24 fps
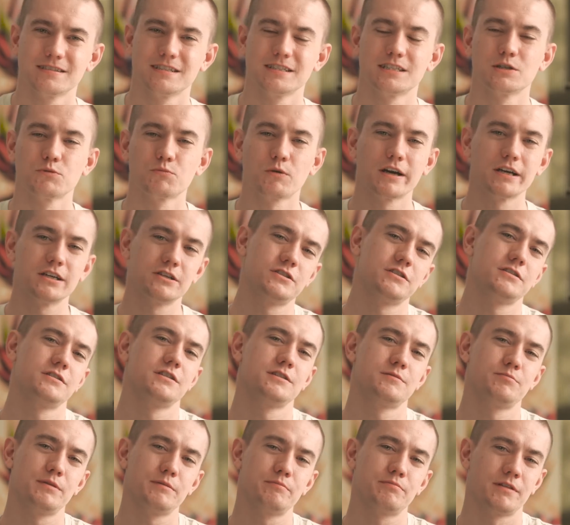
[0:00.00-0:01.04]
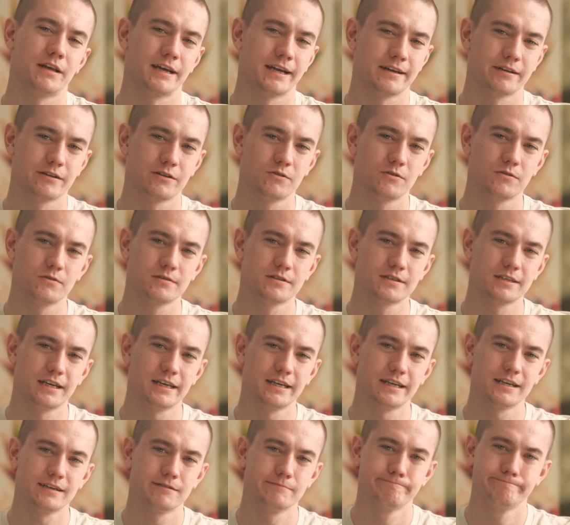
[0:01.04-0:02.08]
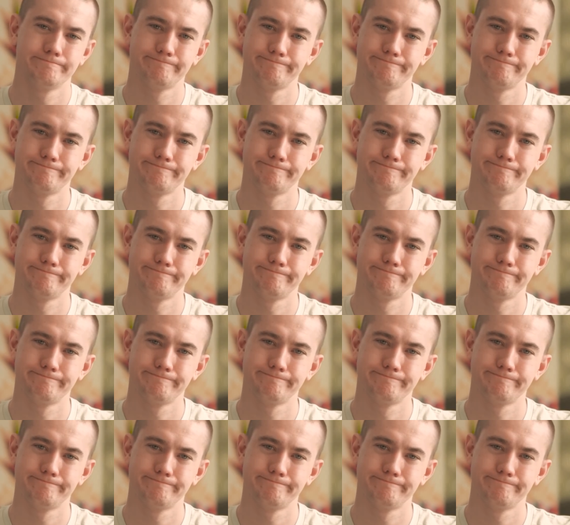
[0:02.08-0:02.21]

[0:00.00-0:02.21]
this is why you should just be playing on Google Stadia.